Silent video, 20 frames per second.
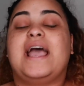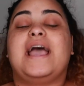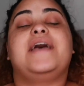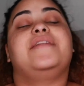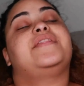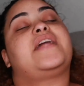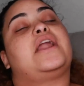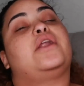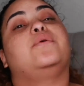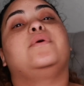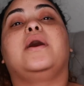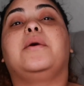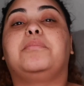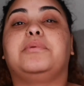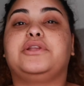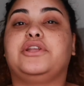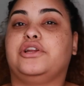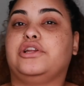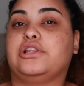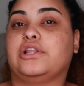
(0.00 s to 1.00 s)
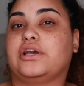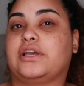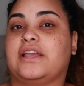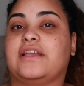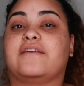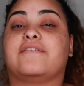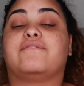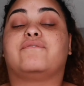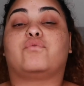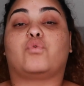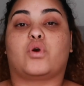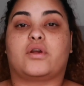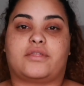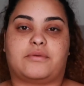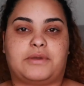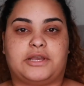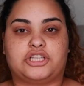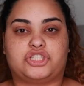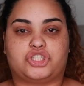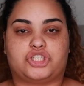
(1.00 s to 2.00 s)
and that'll help when you're looking for
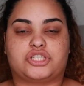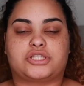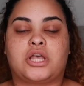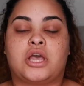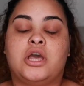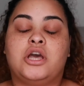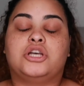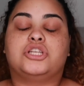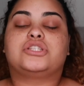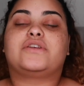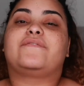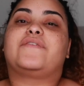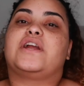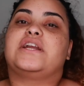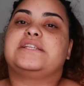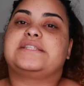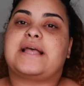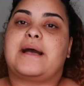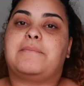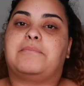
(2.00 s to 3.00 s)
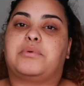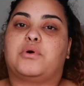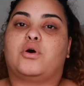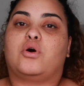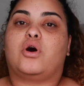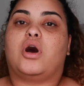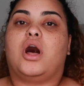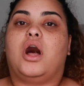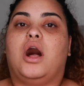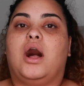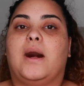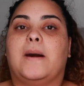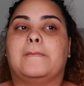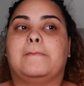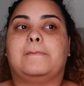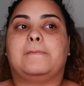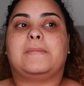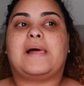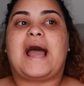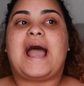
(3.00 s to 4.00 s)
the pictures. So for example,
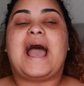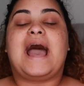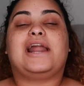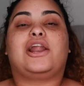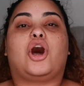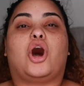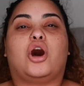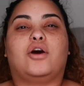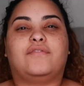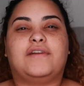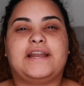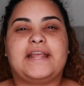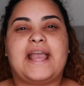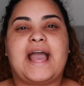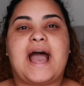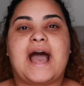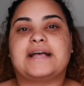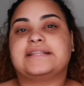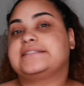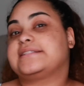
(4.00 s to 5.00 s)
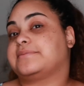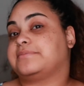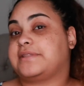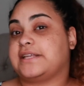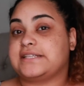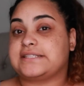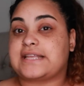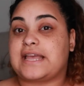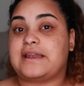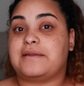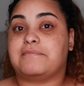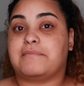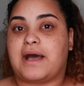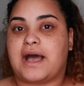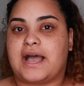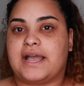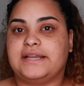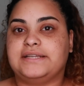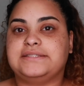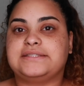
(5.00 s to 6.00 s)
I had already had some things in
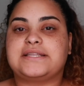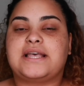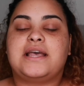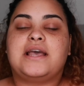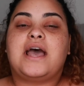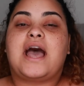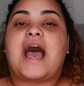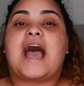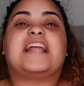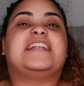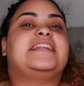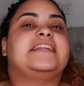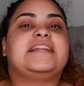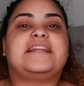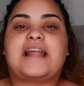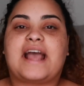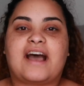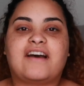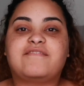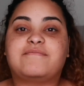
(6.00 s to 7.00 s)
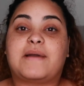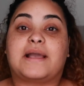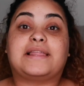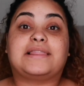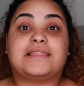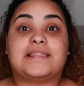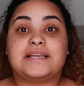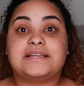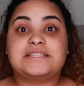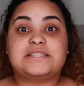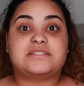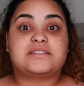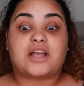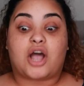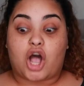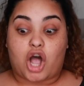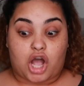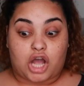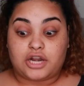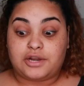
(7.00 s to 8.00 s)
mind. I didn't have my list
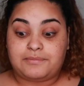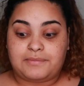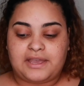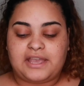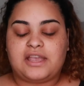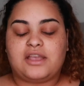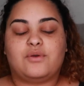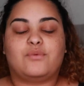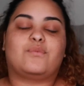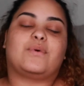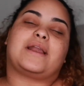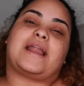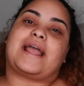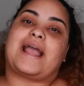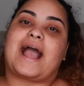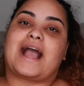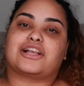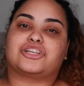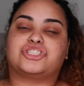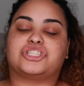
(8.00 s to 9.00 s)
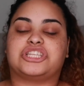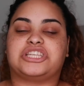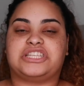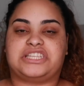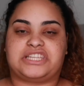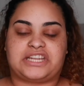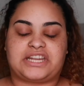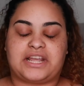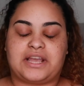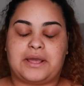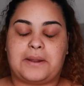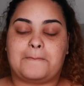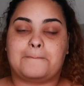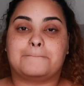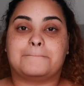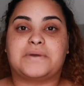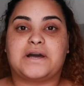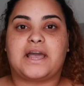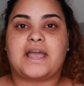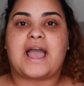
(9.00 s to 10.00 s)
on me when I actually did it,
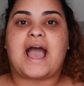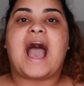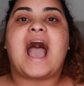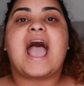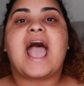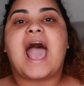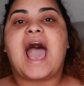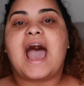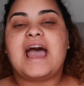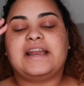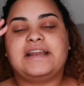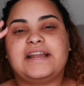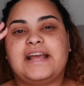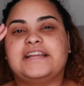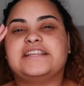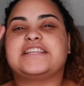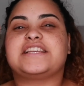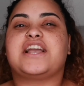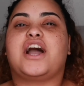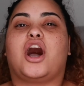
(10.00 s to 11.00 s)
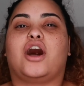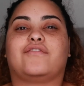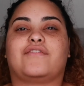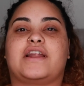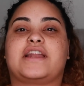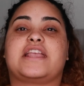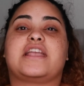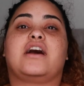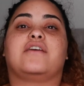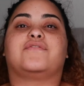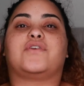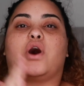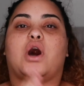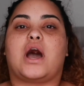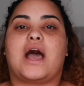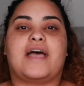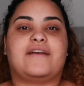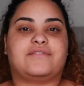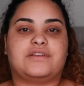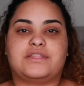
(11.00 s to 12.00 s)
but I had an idea already of
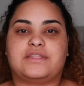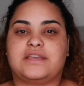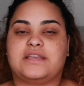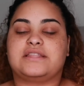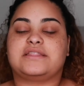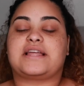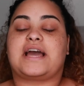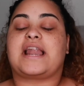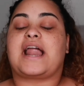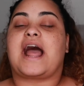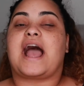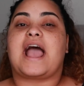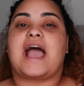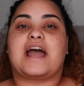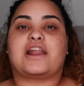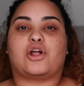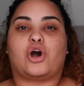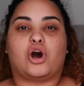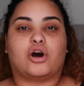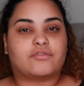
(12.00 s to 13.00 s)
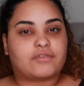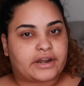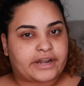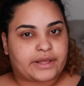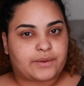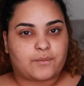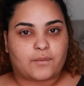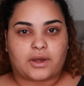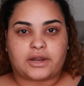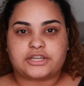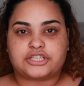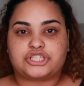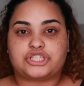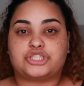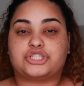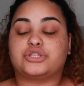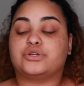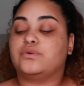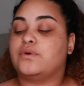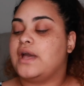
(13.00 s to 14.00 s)
everything that I had already wanted to
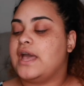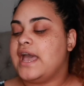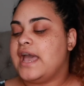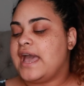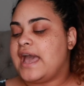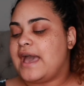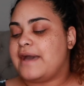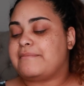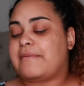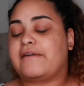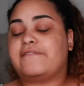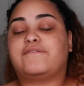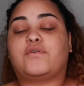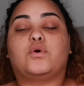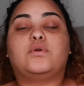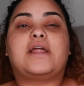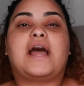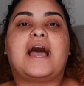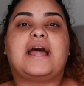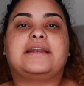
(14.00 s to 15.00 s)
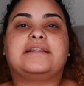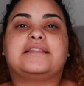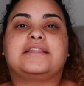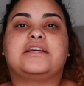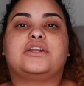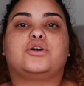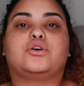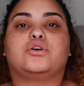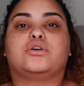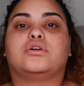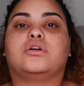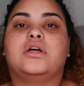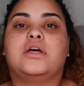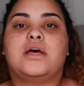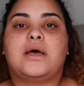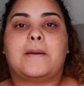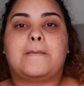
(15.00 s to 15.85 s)
do, and my phone had little